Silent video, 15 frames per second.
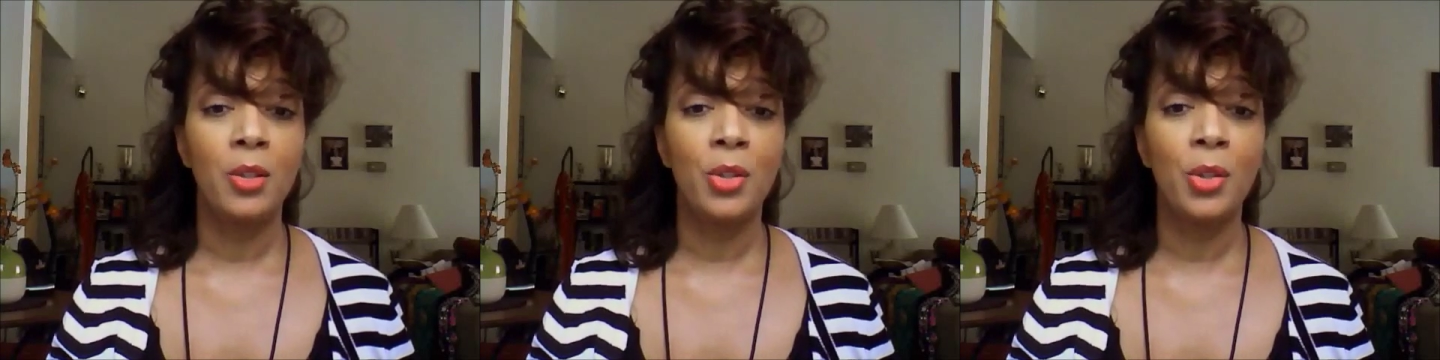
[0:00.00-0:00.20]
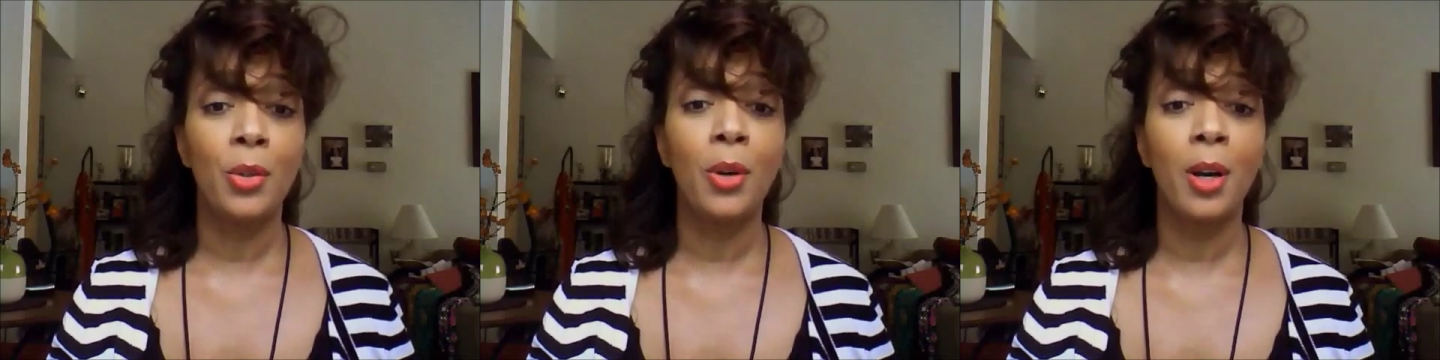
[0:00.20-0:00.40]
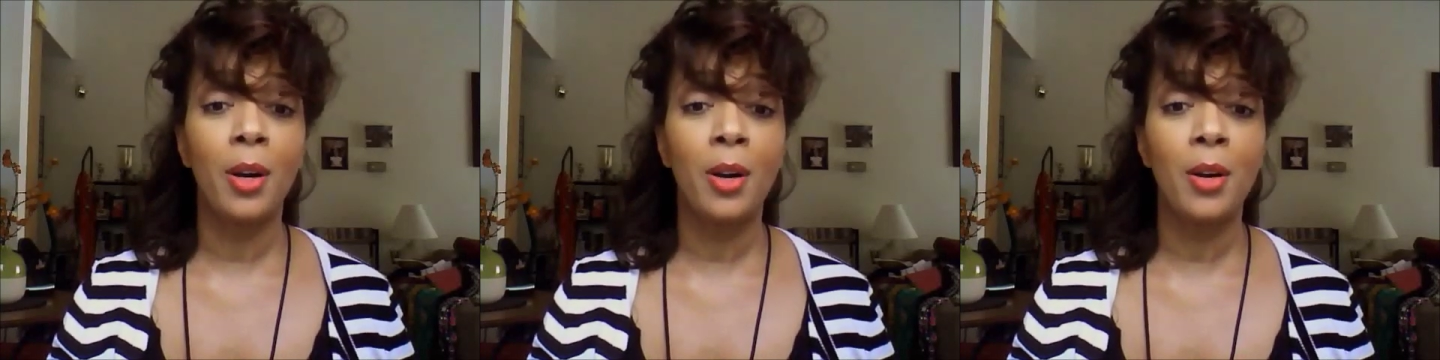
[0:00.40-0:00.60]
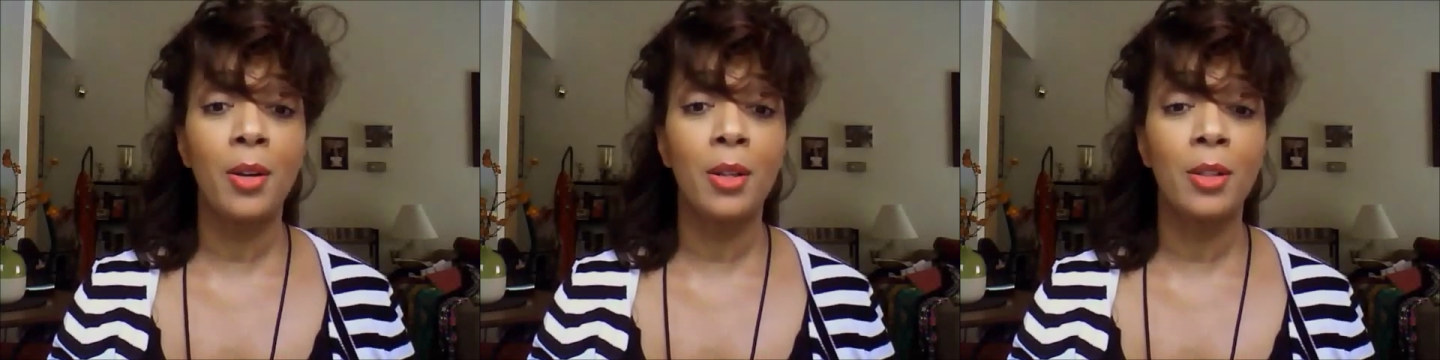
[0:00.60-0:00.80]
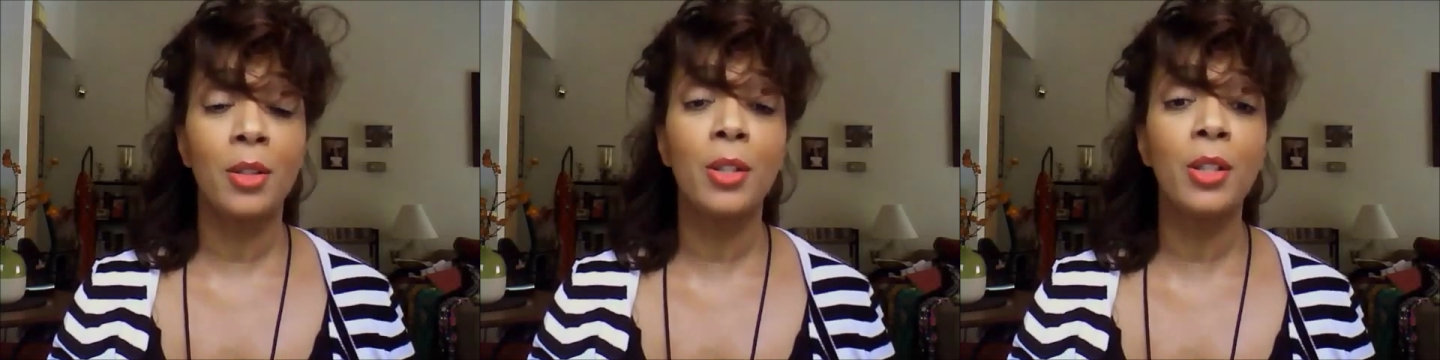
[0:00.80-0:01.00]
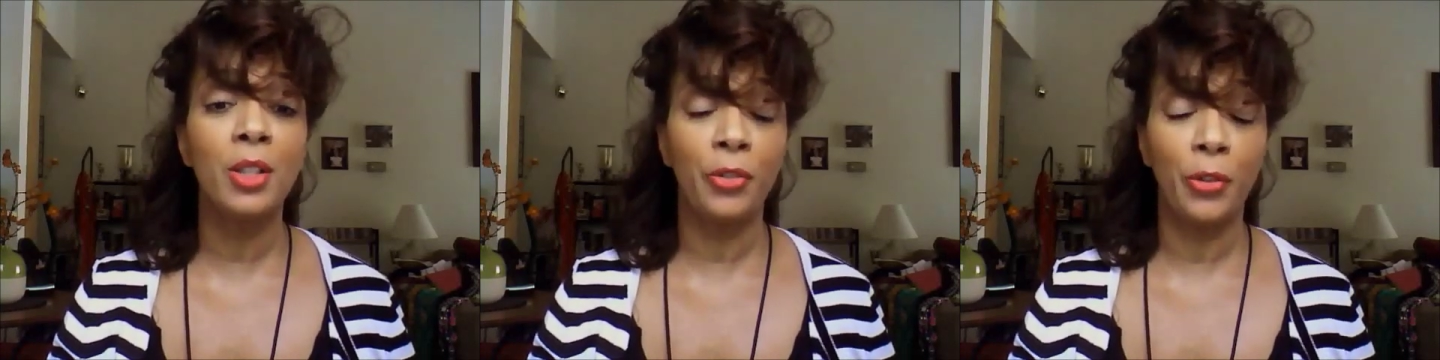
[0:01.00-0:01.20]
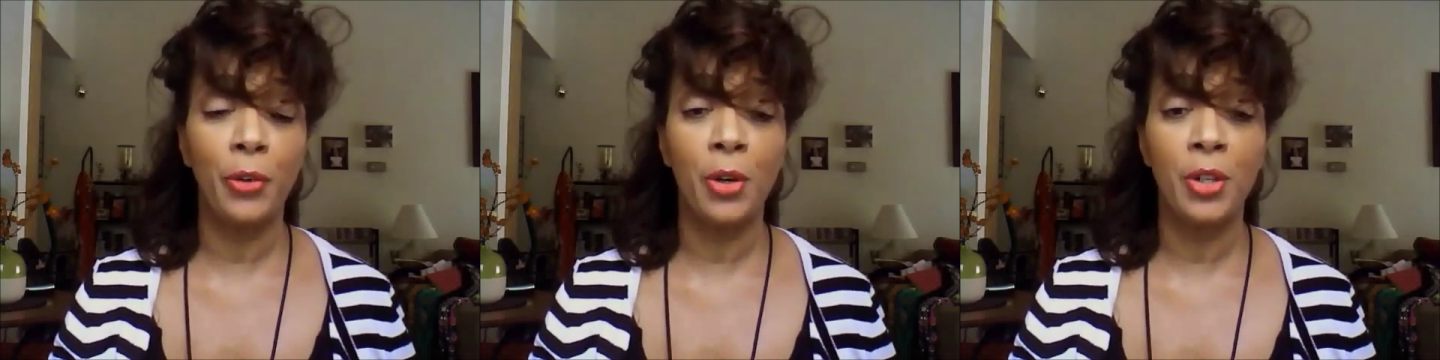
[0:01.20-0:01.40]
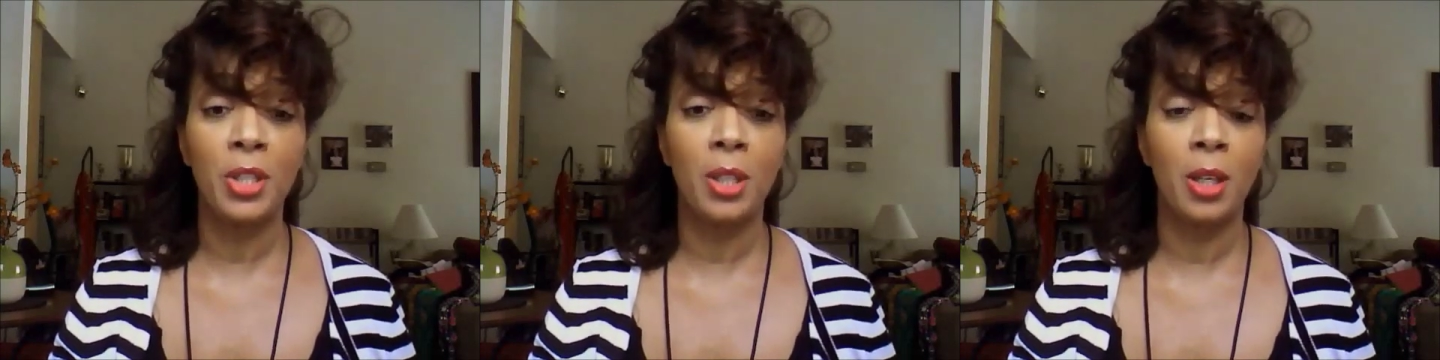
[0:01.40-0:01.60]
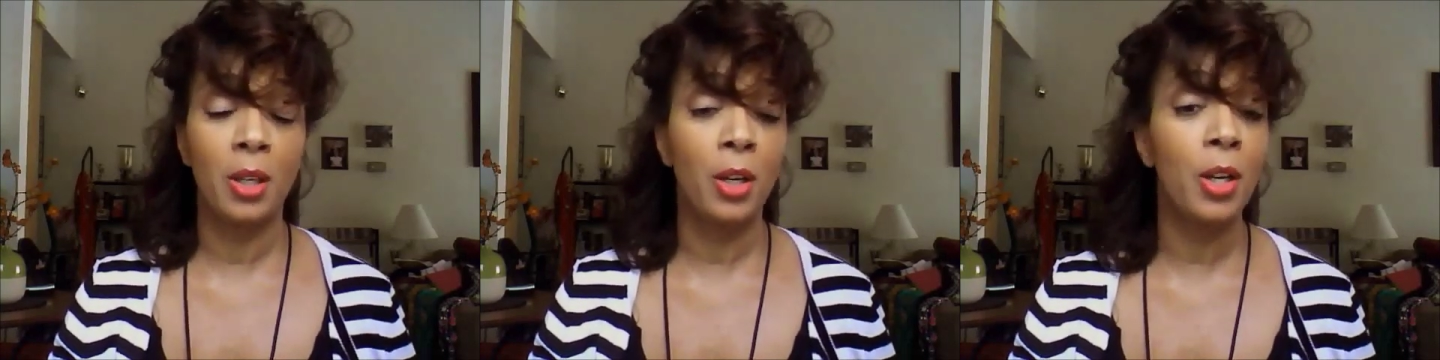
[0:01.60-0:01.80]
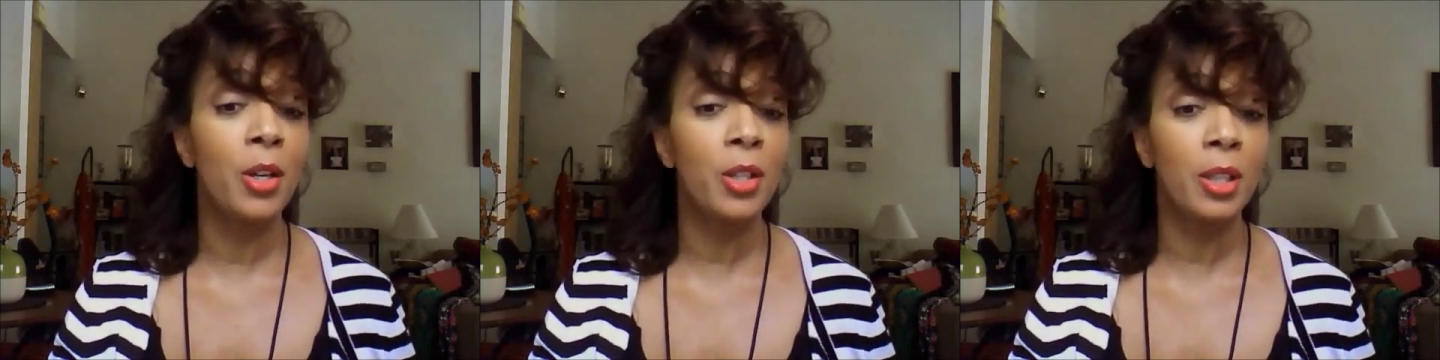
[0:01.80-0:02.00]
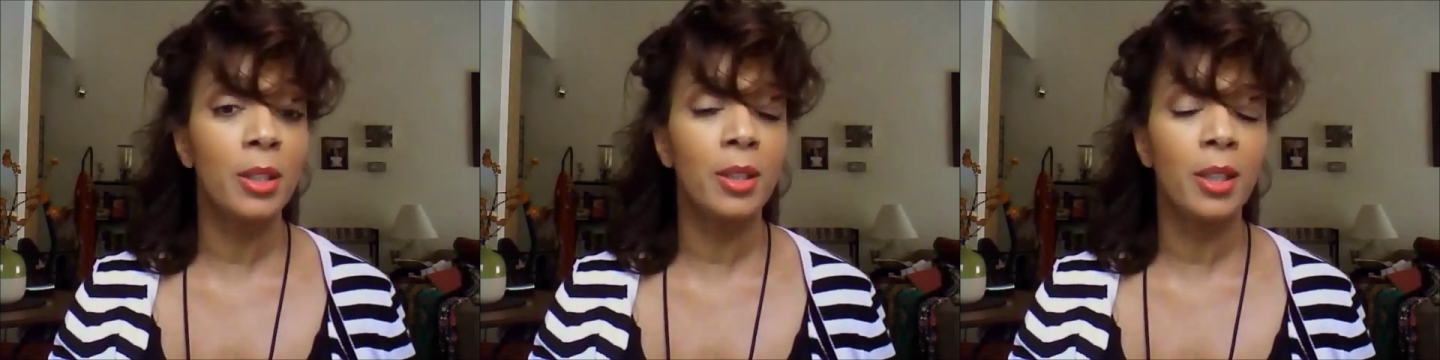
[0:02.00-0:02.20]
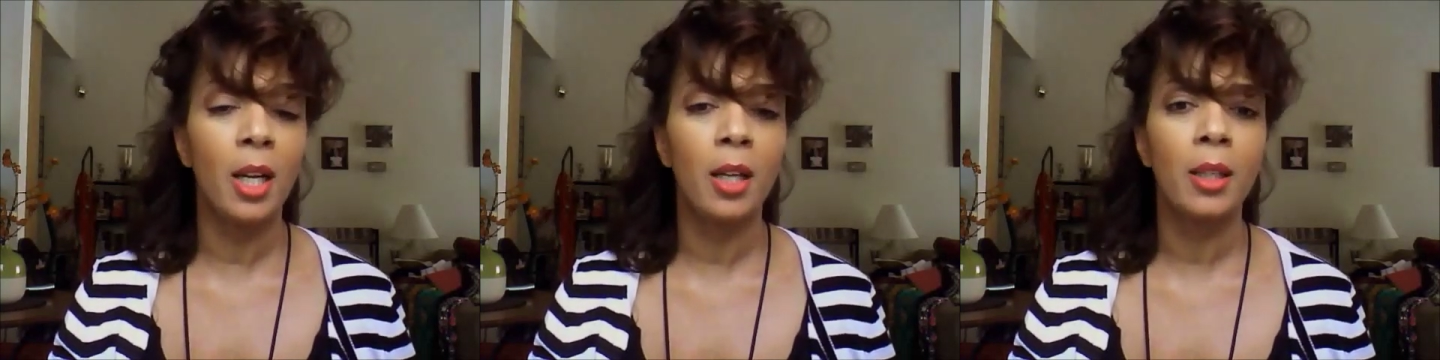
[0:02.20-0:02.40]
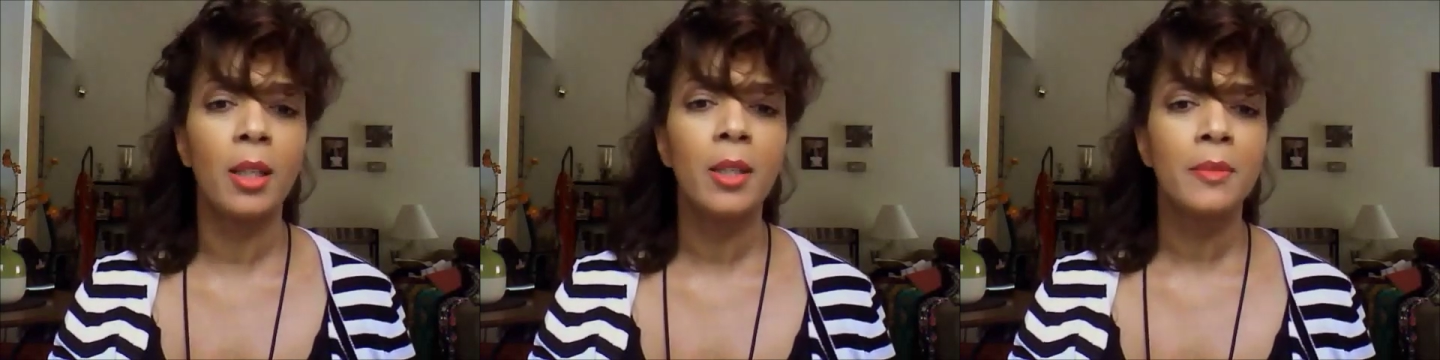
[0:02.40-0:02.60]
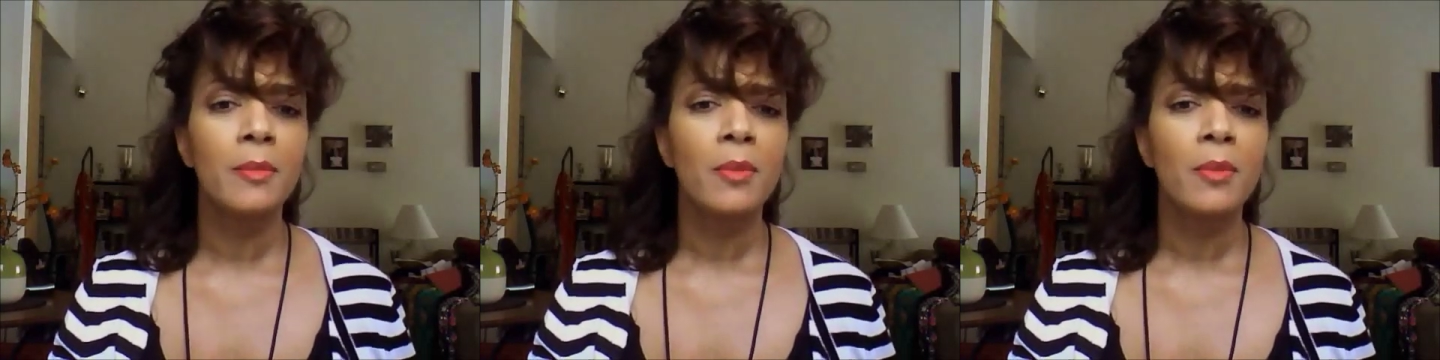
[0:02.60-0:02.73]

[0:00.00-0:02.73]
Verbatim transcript: to her good fortune and her good luck,